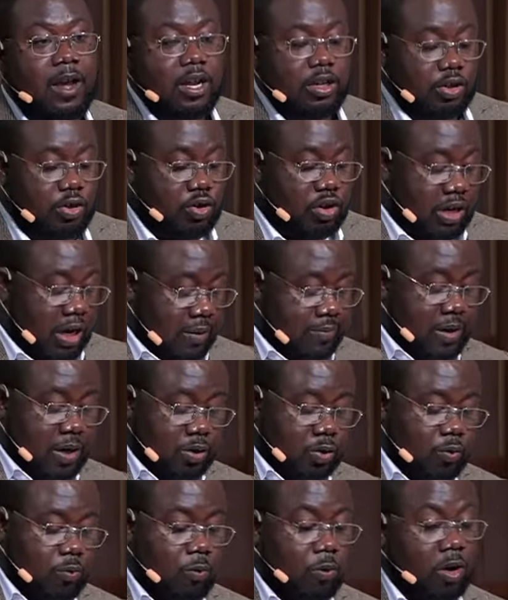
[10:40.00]
Do you come here
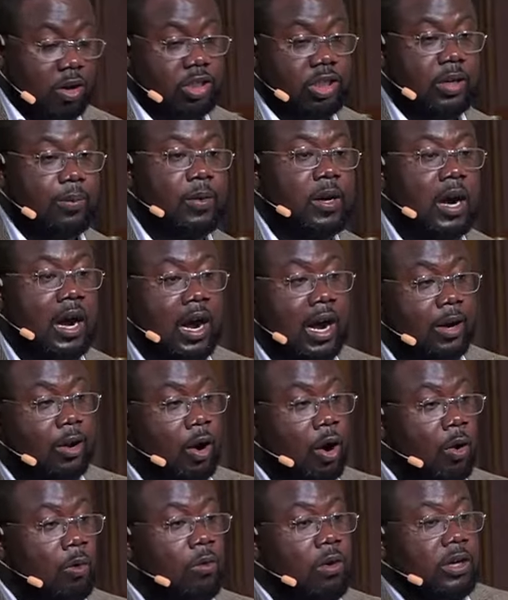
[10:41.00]
to worship God
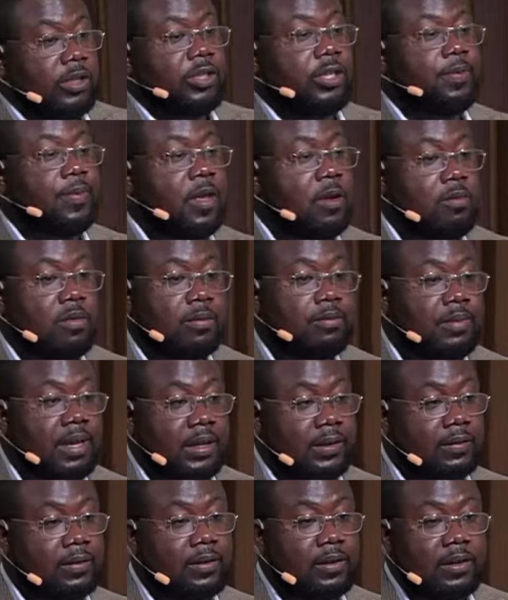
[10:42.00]
or worship human
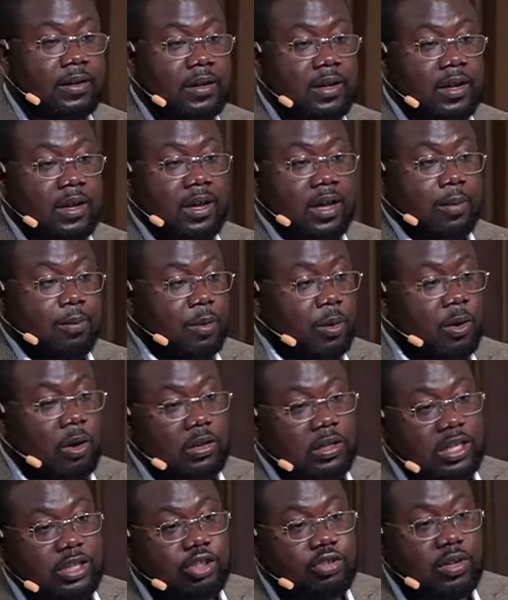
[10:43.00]
being? Because
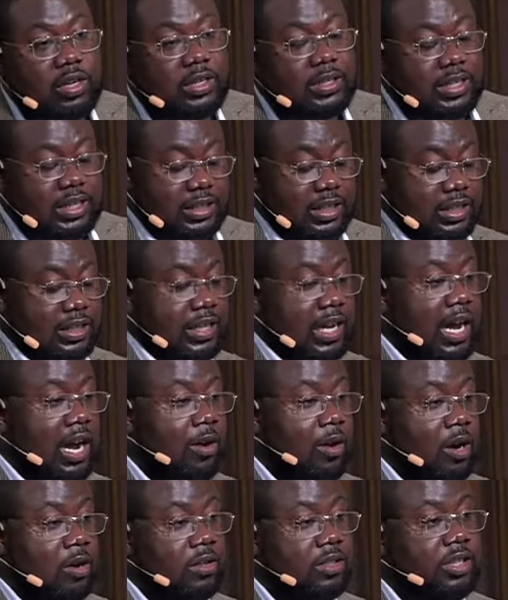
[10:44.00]
literally, this is how
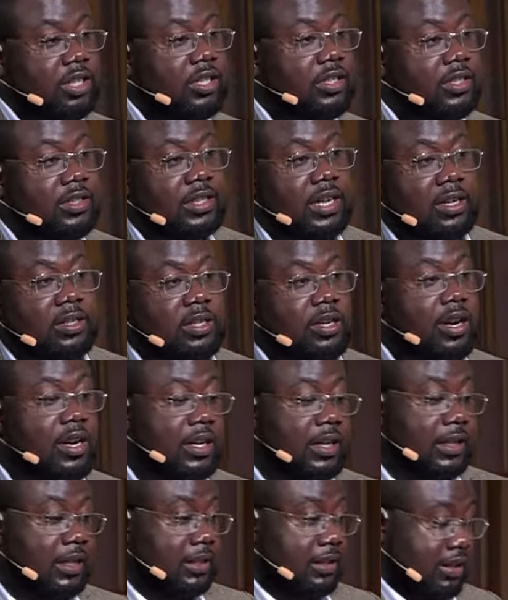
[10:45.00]
our churches are
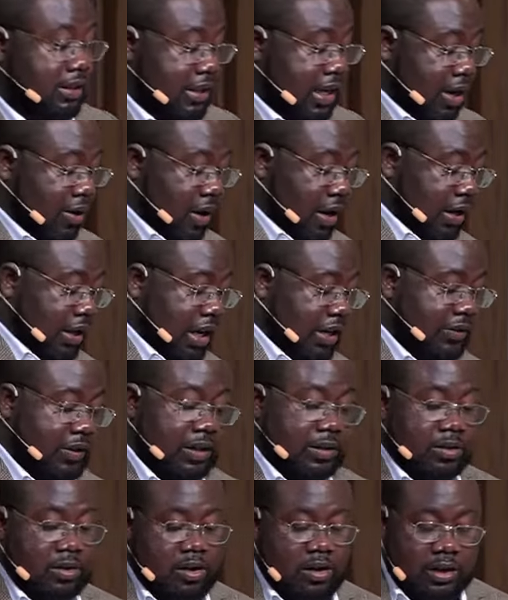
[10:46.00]
turning. This is how our lives are
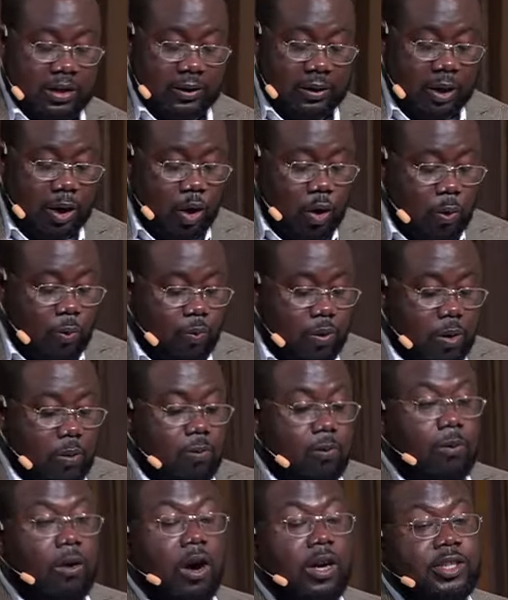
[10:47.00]
turning. We
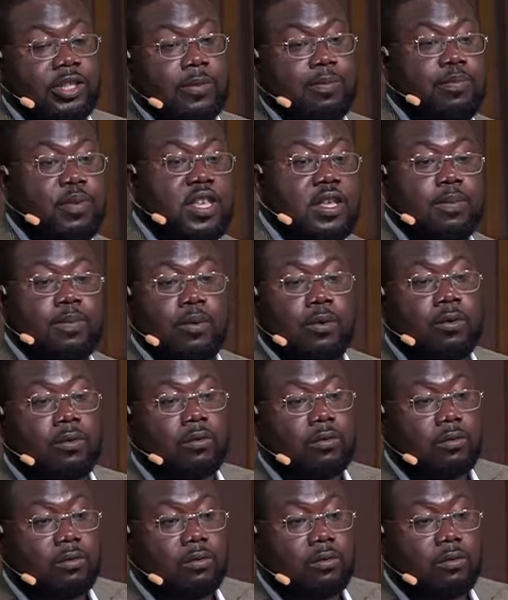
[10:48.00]
worship people.